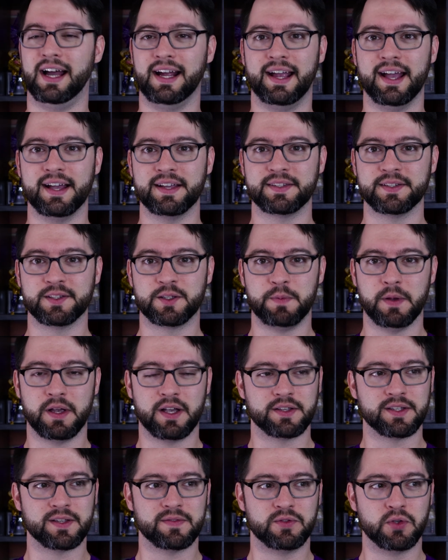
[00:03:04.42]
I guess it's
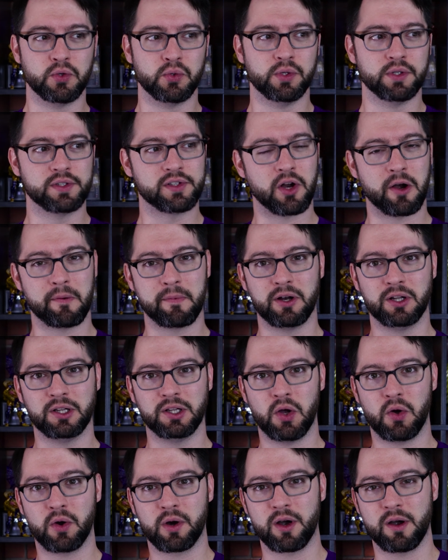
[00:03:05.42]
because of Duel Terminal
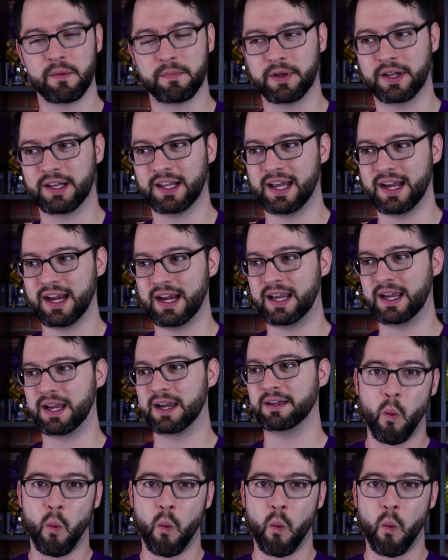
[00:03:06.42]
lore, but like,